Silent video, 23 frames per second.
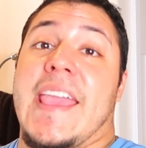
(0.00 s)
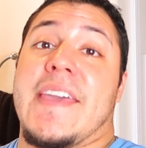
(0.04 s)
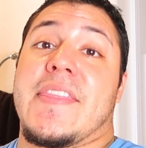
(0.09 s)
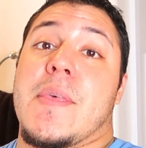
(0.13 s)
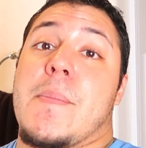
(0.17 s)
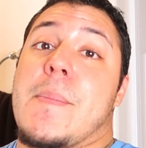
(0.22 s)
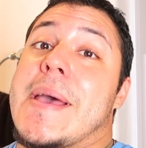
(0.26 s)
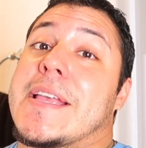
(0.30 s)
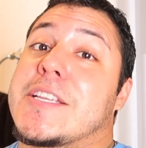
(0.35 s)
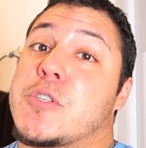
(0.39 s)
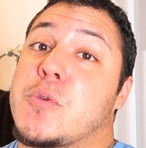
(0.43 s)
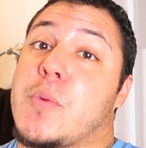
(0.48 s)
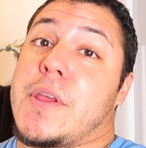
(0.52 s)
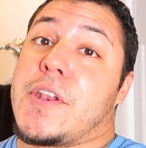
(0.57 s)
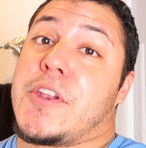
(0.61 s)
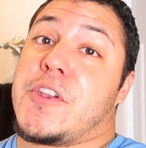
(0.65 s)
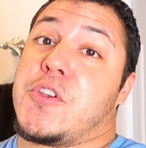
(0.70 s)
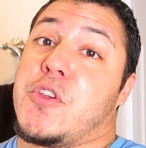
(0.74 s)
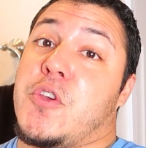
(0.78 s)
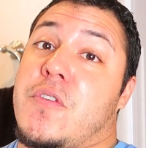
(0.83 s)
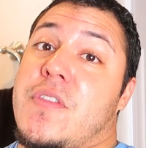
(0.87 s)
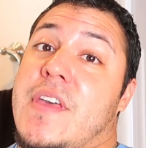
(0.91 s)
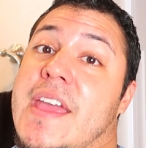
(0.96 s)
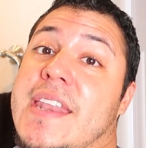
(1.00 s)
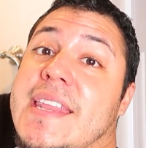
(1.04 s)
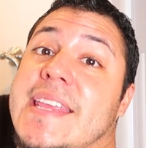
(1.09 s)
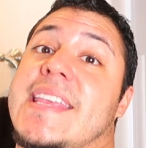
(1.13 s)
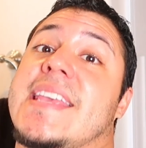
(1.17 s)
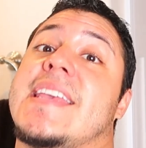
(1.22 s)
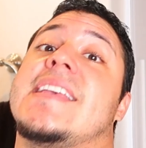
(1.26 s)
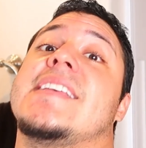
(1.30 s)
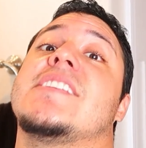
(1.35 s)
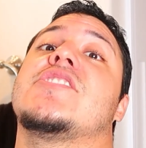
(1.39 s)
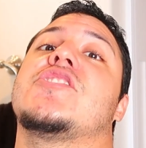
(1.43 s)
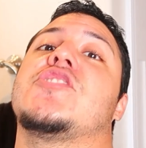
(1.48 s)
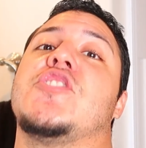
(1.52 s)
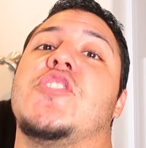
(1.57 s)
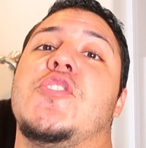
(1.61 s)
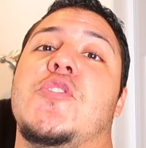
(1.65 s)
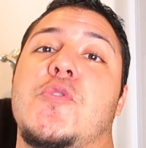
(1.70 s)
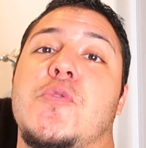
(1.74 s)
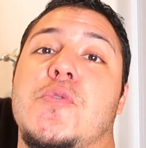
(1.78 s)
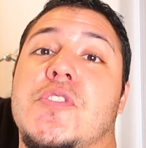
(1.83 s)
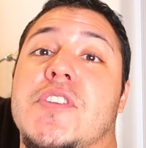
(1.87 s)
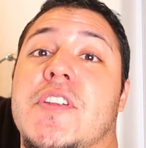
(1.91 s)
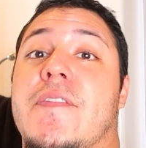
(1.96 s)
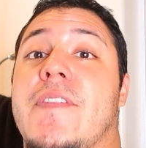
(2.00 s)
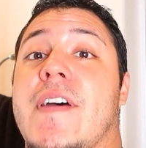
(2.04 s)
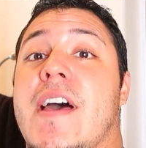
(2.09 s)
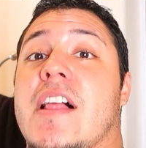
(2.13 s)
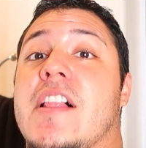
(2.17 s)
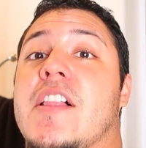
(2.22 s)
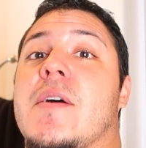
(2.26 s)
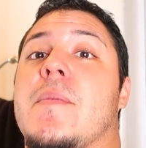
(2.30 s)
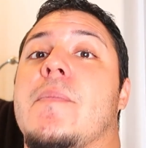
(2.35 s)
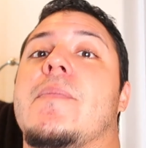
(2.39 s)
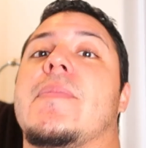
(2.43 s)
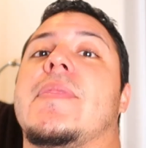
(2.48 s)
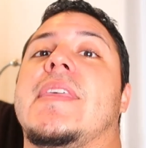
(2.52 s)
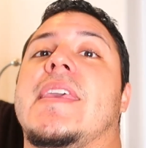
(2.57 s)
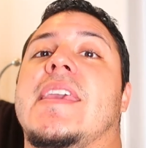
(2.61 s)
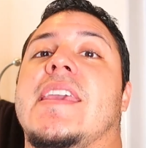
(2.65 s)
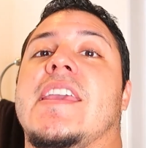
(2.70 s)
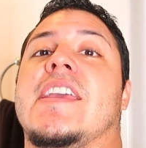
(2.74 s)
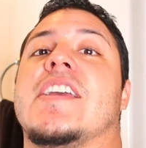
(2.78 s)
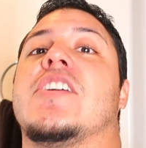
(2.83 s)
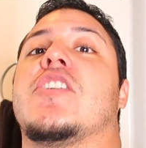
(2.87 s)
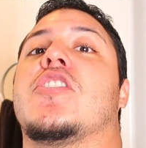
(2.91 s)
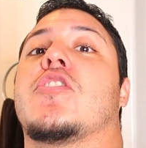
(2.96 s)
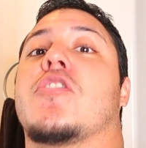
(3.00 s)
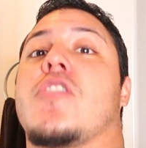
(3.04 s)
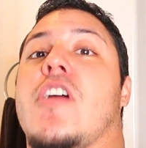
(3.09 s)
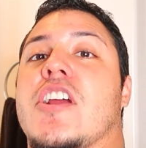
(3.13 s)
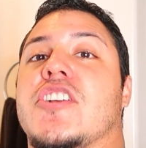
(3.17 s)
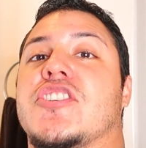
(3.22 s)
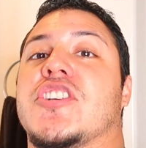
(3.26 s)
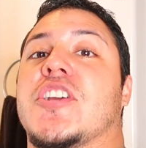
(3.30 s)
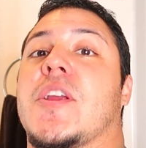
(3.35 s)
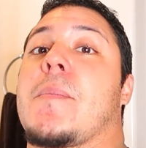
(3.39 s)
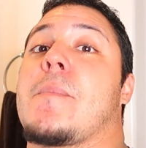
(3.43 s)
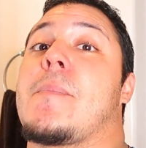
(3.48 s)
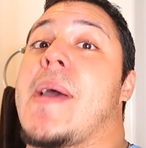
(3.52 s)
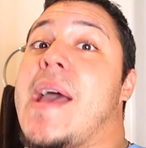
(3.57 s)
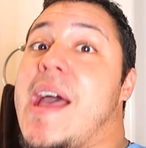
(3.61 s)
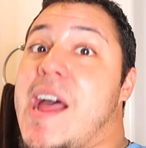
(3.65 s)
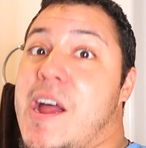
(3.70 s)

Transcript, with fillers: And the best way to do that is to develop the crushing